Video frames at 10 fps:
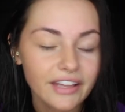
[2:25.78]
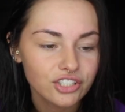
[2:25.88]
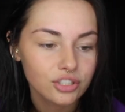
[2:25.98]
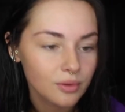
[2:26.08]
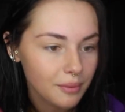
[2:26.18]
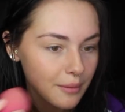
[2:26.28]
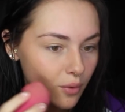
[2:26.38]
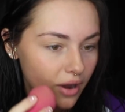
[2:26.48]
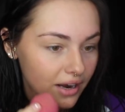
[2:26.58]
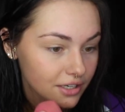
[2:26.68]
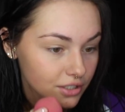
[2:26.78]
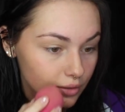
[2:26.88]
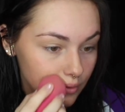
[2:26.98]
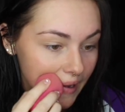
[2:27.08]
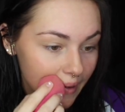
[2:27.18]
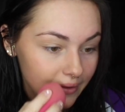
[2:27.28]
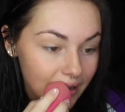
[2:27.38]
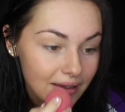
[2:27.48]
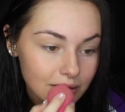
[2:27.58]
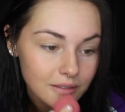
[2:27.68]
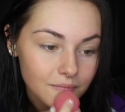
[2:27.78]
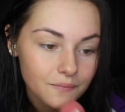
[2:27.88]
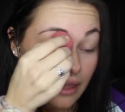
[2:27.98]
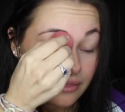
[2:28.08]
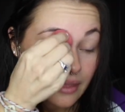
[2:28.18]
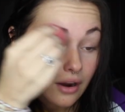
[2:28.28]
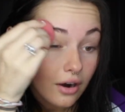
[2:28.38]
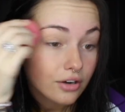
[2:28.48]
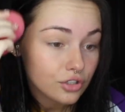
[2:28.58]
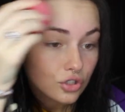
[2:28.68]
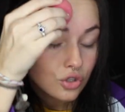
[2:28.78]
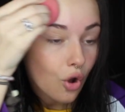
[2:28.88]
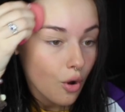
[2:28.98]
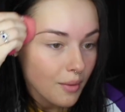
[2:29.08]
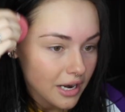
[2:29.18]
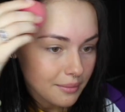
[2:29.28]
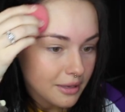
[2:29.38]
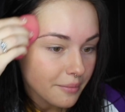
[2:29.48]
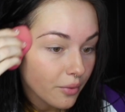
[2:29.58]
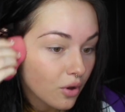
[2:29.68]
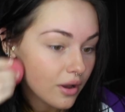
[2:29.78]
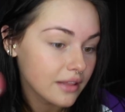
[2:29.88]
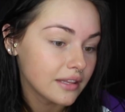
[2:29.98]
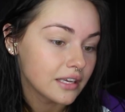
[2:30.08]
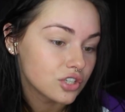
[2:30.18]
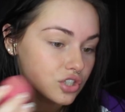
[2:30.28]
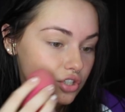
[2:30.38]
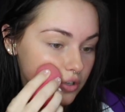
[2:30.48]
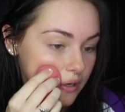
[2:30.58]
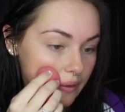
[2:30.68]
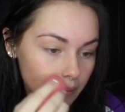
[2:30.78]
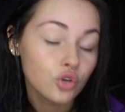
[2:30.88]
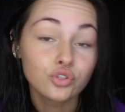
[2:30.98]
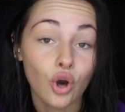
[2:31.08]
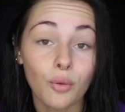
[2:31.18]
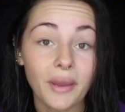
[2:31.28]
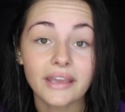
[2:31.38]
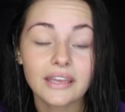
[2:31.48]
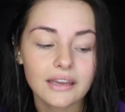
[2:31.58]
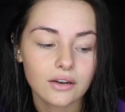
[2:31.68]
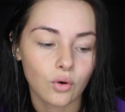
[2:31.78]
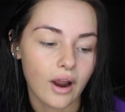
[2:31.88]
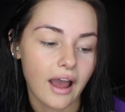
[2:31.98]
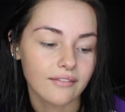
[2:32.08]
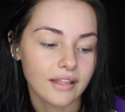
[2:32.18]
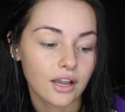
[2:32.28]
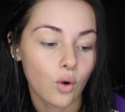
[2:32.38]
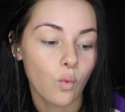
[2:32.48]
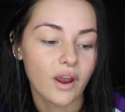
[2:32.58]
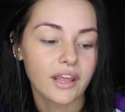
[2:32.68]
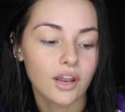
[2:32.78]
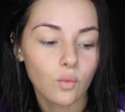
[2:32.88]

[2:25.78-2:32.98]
That's just what people kind of do nowadays. And there are so many people in the industry who don't make it or have like one hit